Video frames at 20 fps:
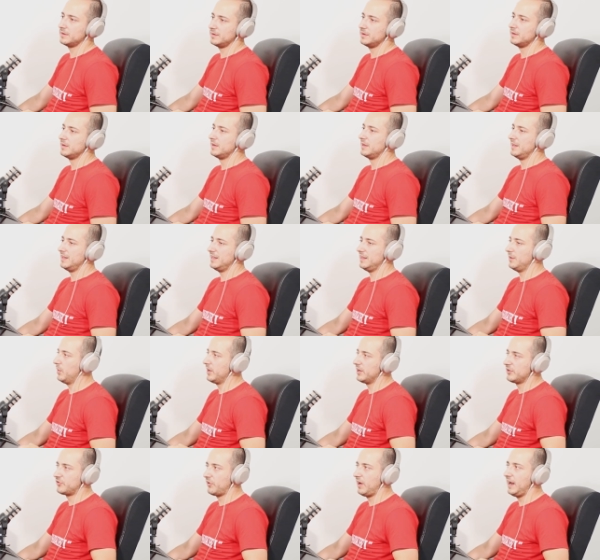you, you
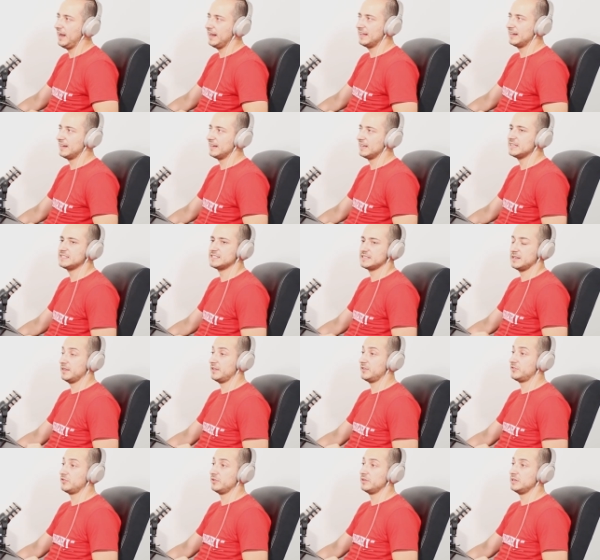want to drag it at least
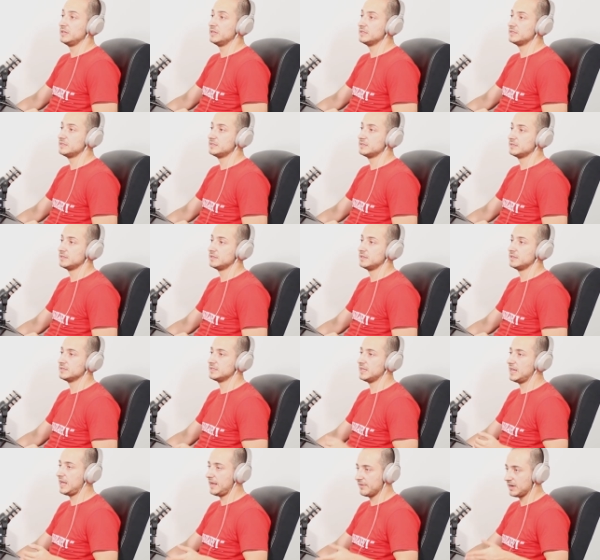another two years.
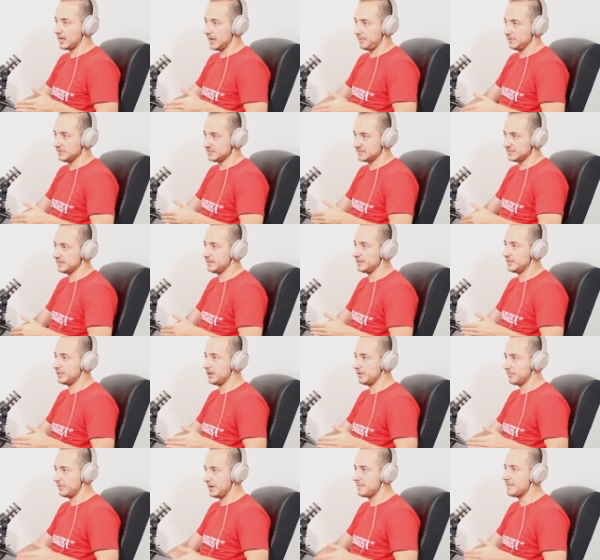Yeah. So have a couple of there's, you
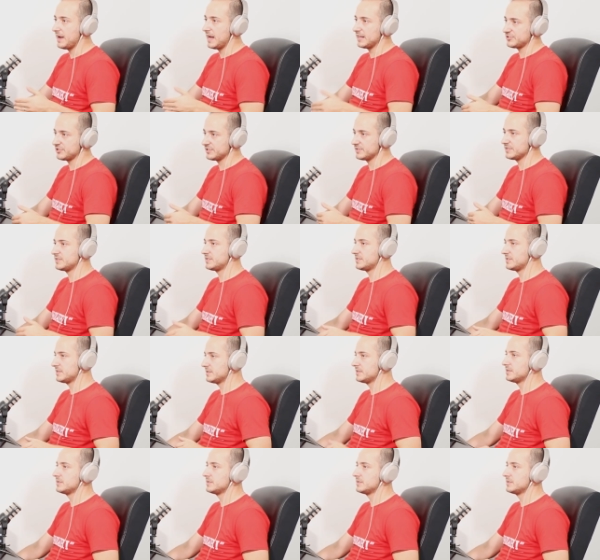know, there's rematches. At least four